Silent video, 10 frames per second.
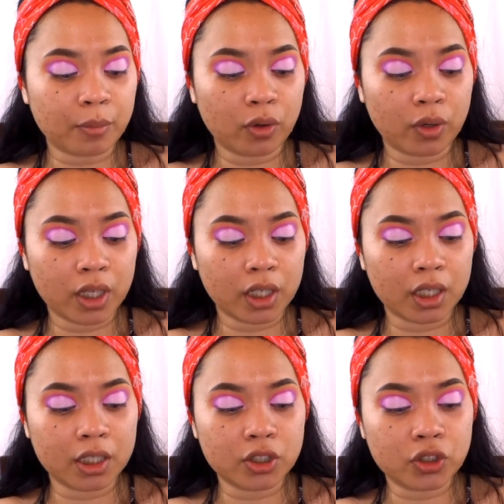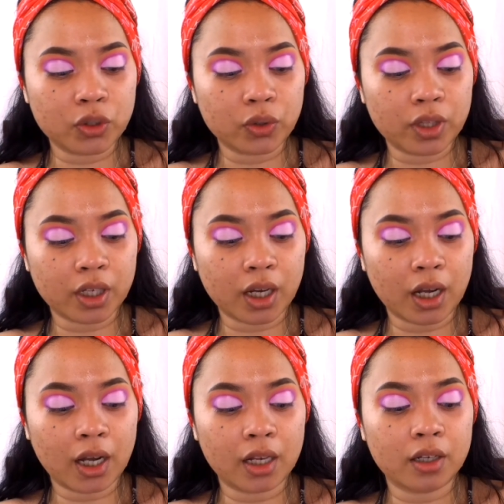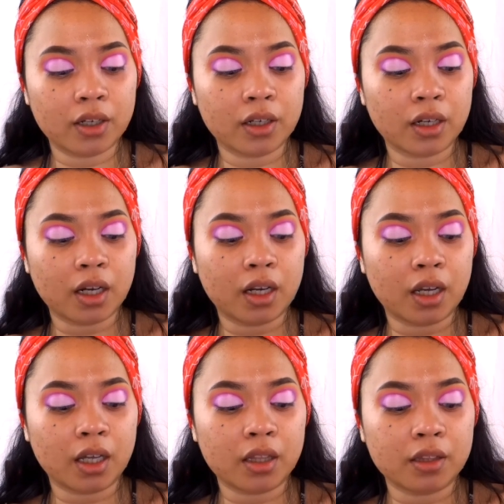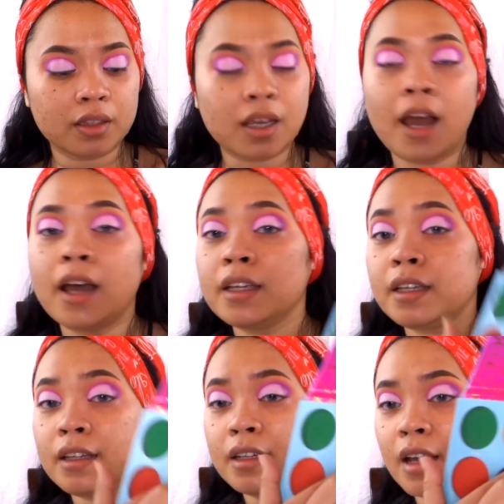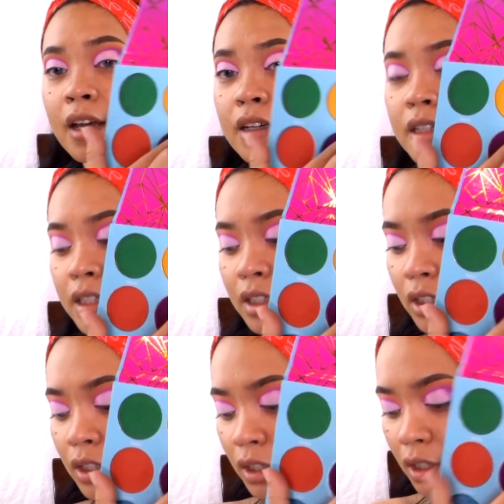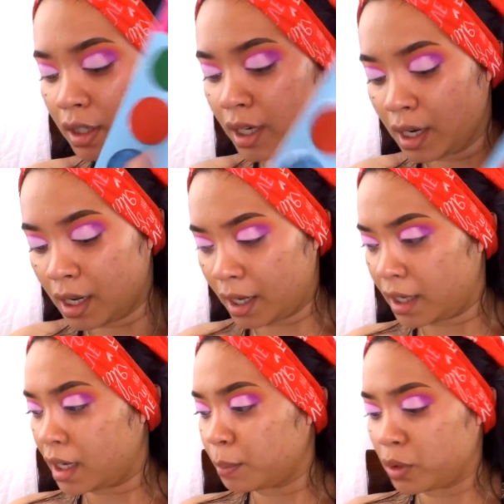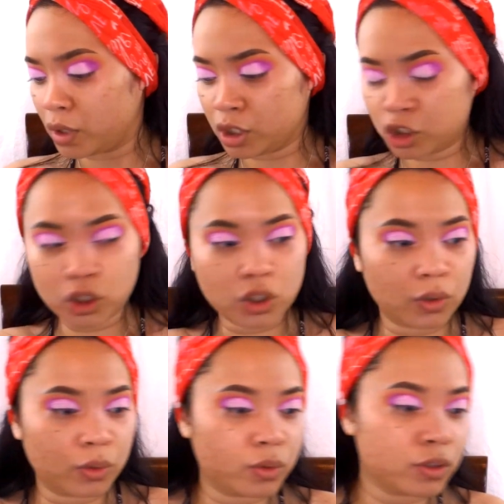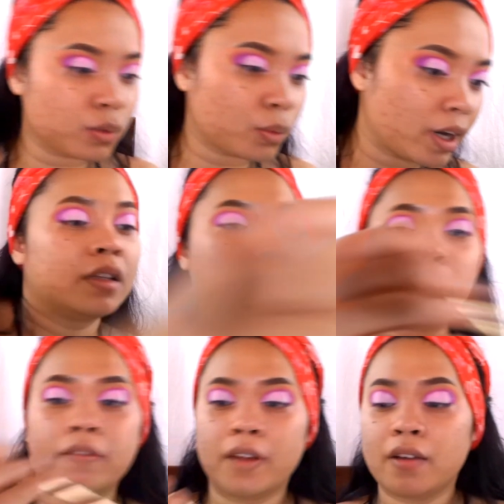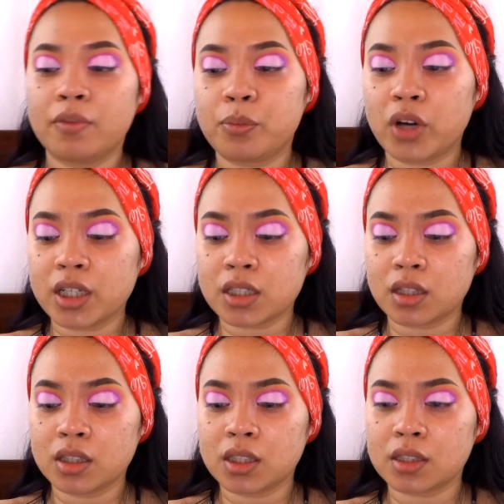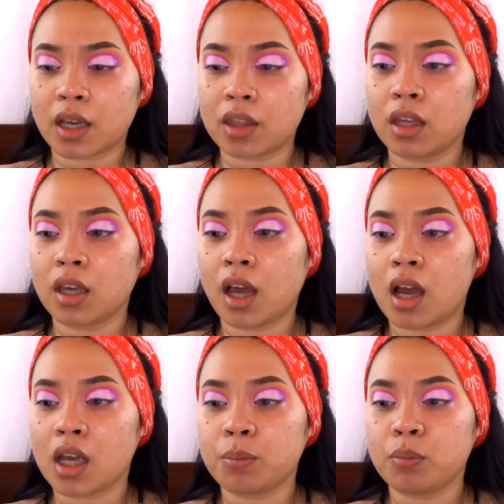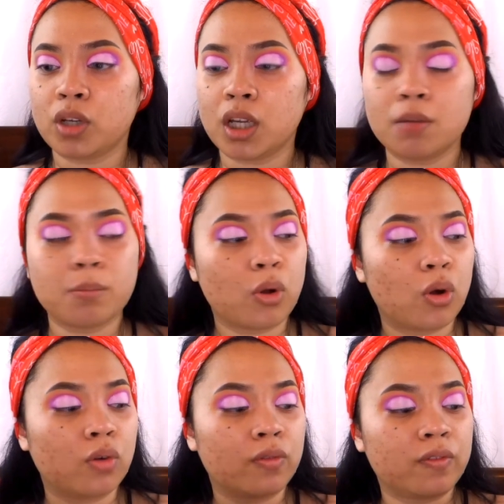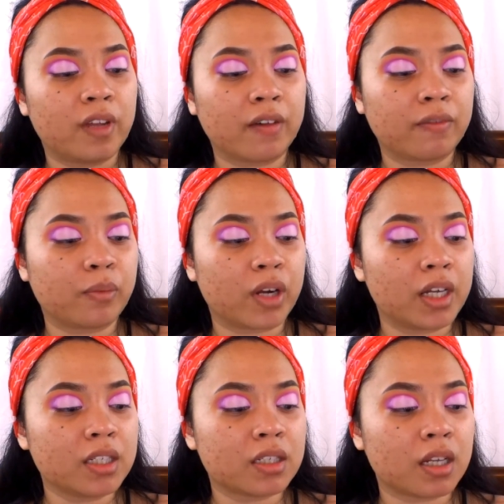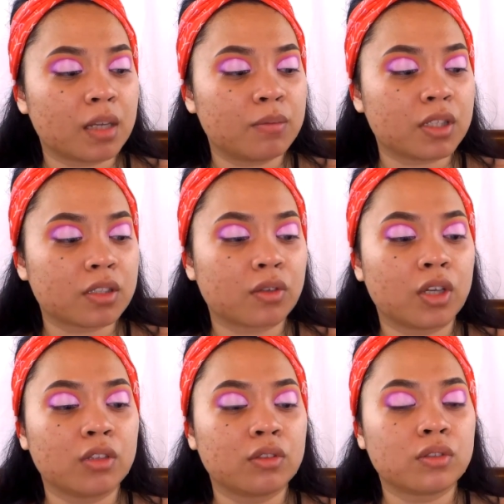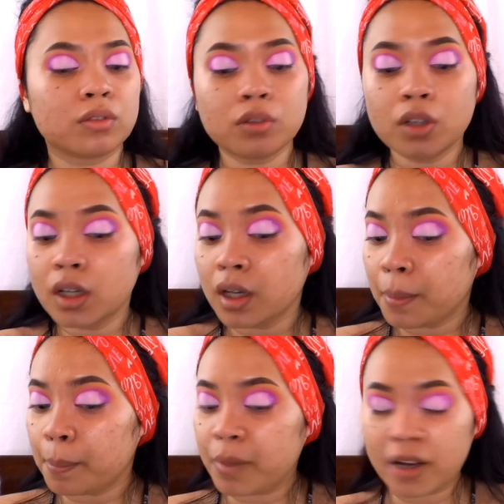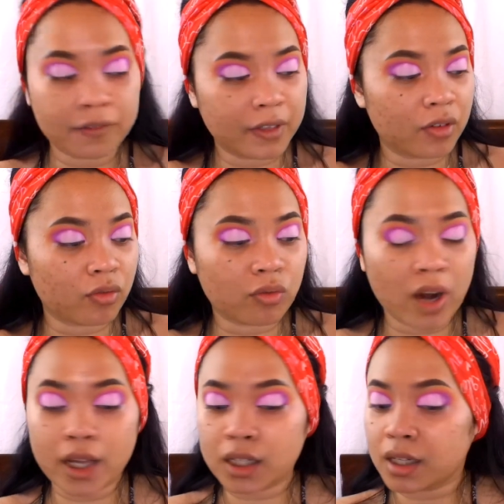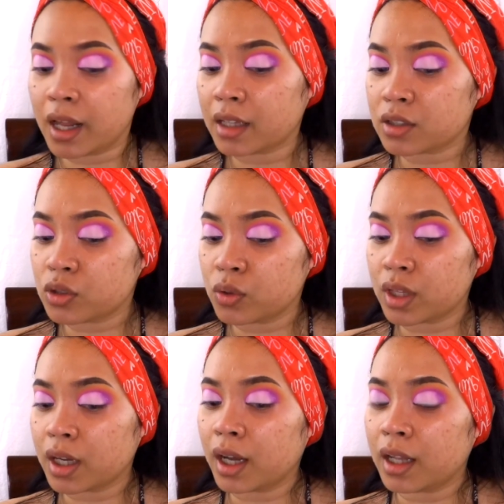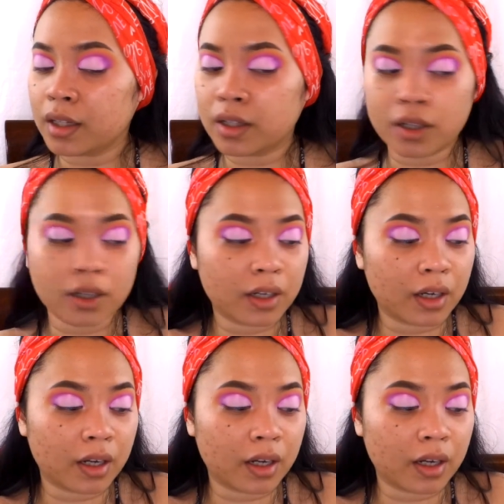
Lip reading: going into the color Kahina in here, and I'm going to use the fluff brush. This is, I think, I'm Inmo fluff brush, and I'm just going to buff it right next to the color